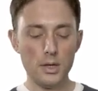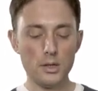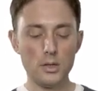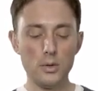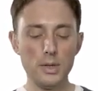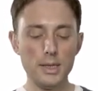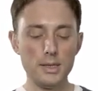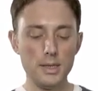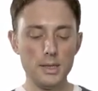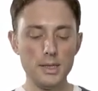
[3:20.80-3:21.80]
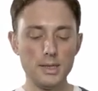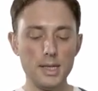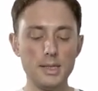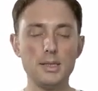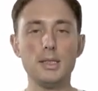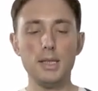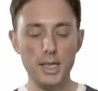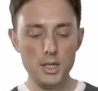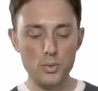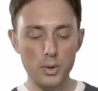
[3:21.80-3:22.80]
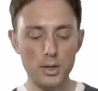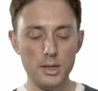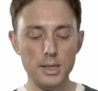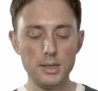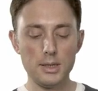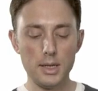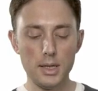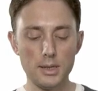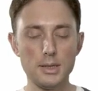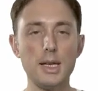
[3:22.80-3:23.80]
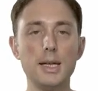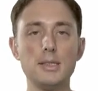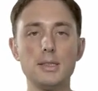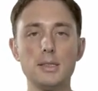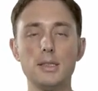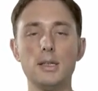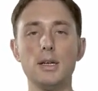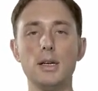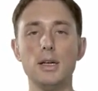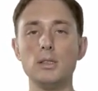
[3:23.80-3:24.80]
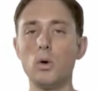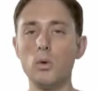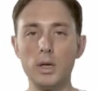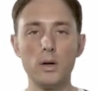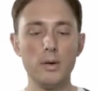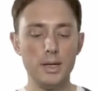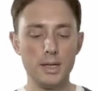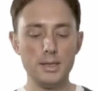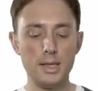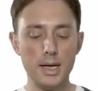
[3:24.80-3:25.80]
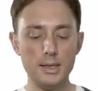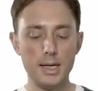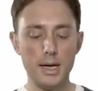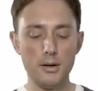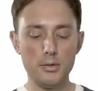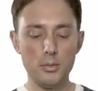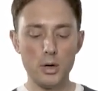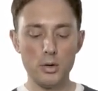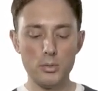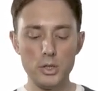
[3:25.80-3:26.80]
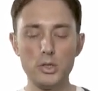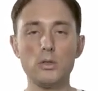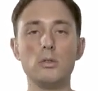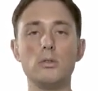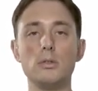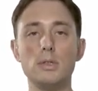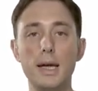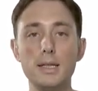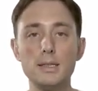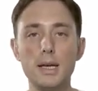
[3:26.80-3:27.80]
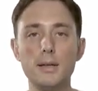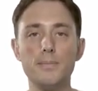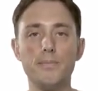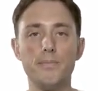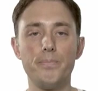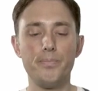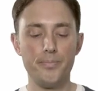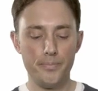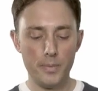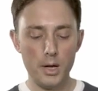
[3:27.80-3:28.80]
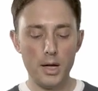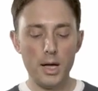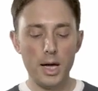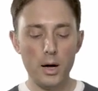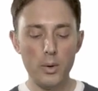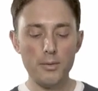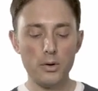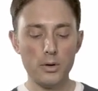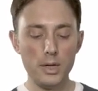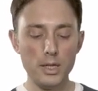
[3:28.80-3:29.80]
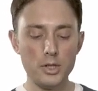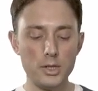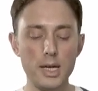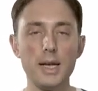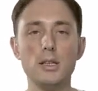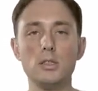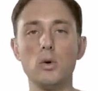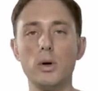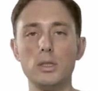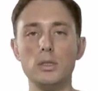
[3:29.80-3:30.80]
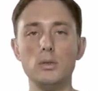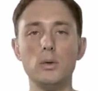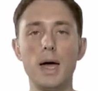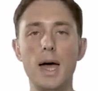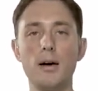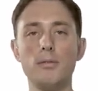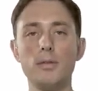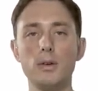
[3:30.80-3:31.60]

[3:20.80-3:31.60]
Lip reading: So in this sense, each one of these sets is only going to contain data from our original data set. However, each set is going to have